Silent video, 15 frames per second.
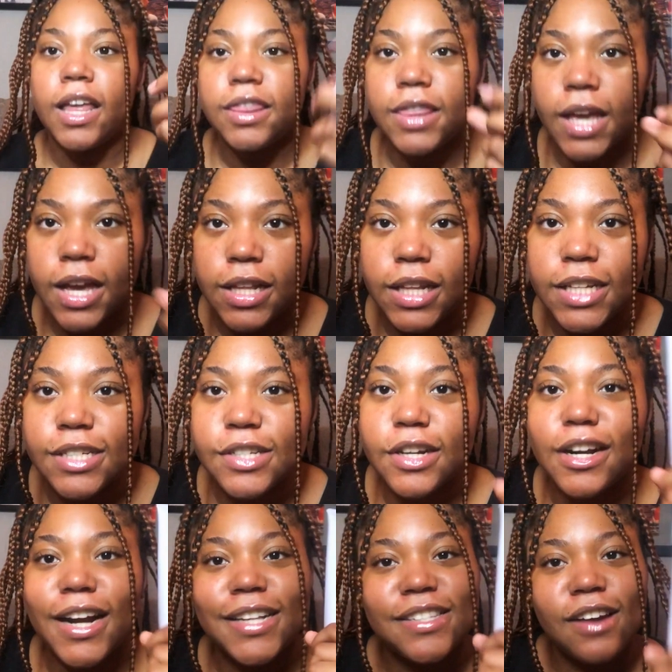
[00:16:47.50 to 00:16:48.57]
The
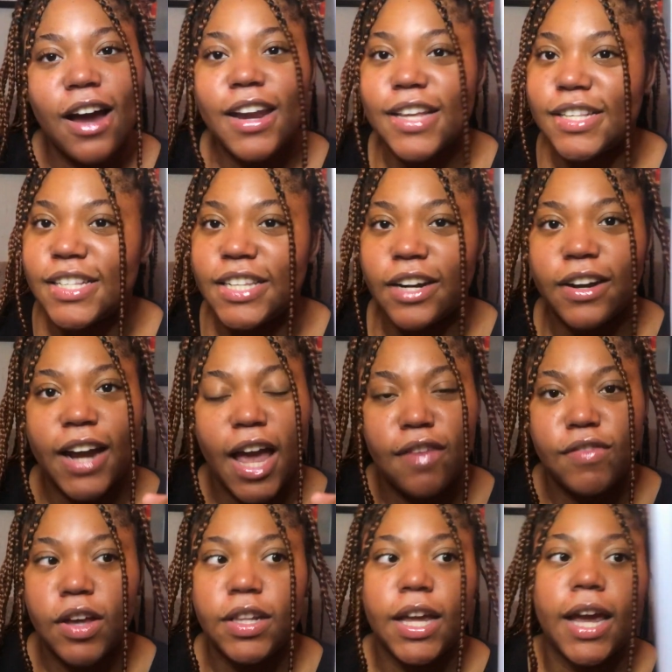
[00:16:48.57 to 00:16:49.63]
cleanser is not necessary, I
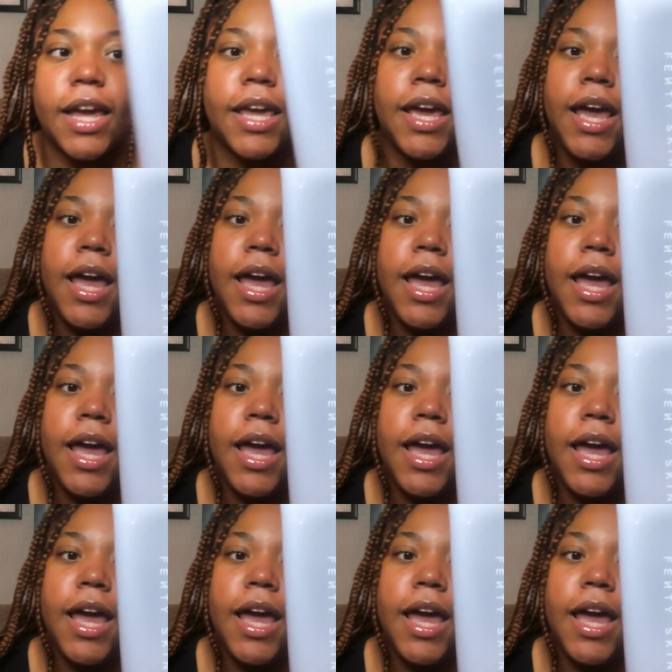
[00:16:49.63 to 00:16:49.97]
felt like.